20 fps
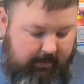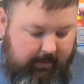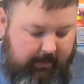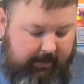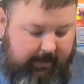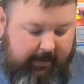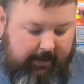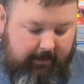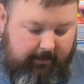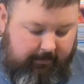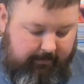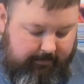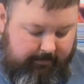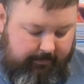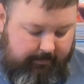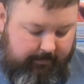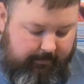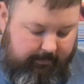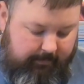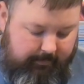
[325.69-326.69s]
Now,
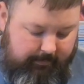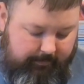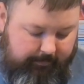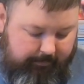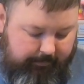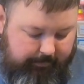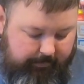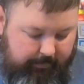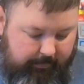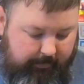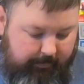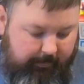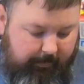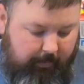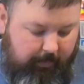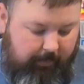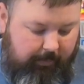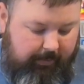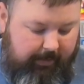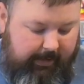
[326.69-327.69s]

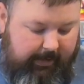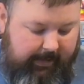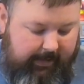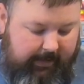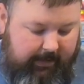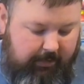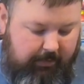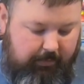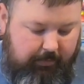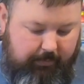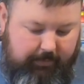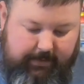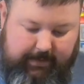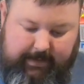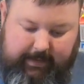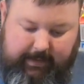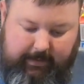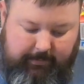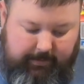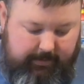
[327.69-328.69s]
for the actual
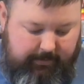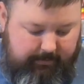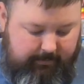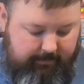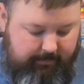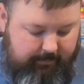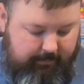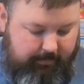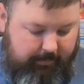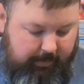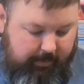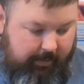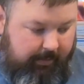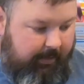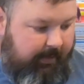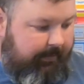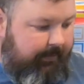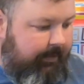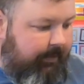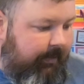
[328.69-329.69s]
salmon part
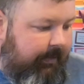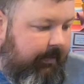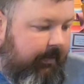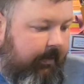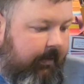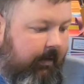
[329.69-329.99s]
of it,